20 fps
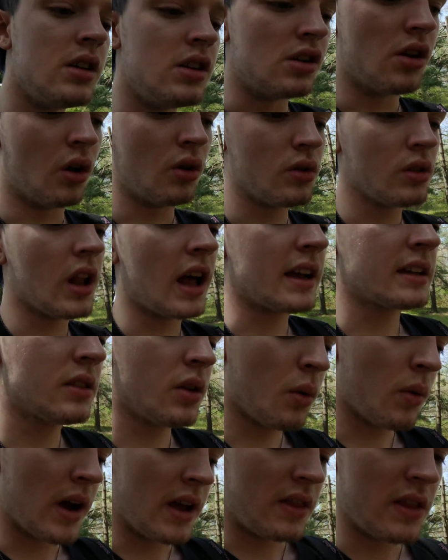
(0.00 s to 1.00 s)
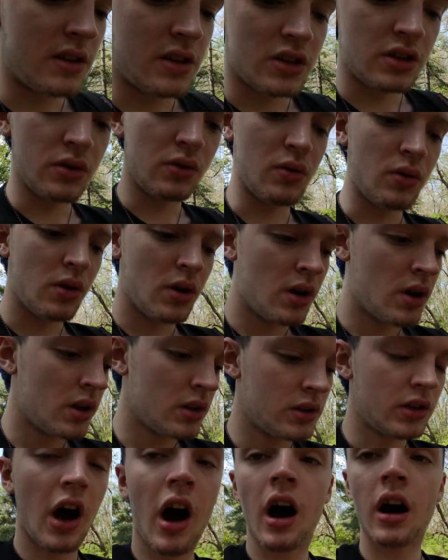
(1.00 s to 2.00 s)
You don't like the way that you
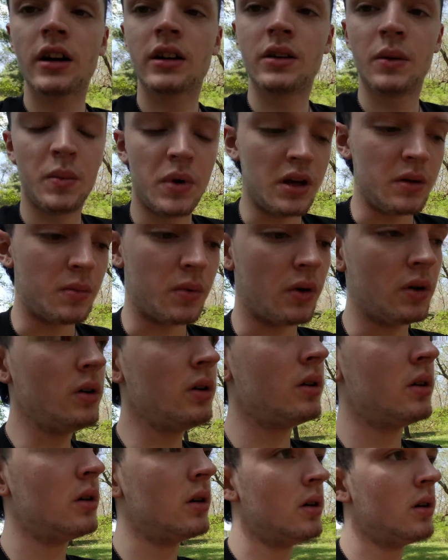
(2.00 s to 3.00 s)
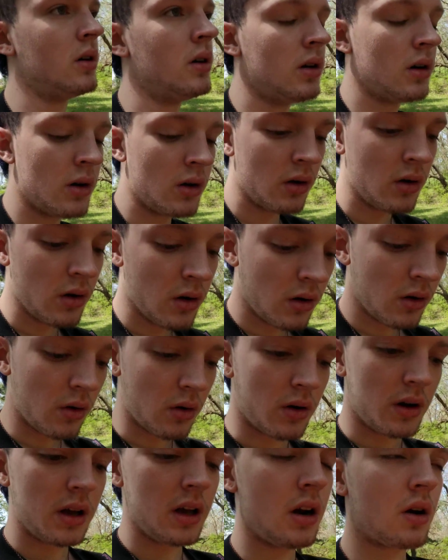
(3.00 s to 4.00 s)
talk to people
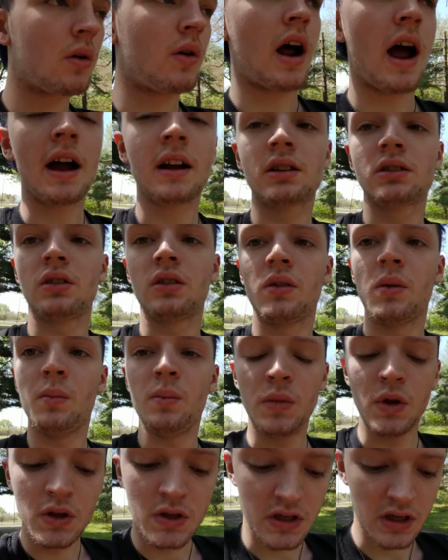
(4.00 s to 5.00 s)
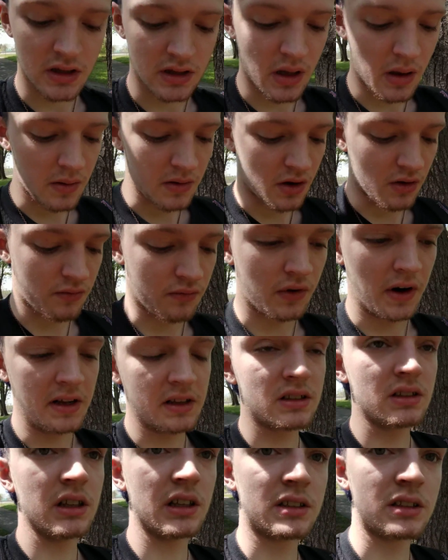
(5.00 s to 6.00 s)
or interact, or the music that your
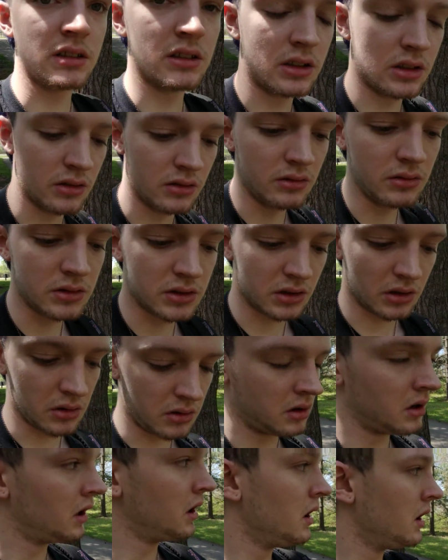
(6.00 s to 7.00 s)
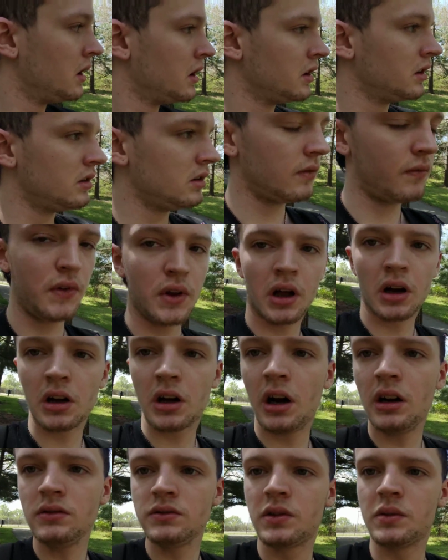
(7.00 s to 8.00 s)
friends listen to, so you feel
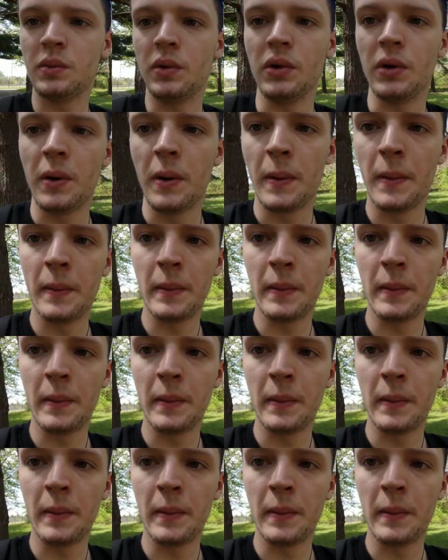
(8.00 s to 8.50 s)
uncomfortable.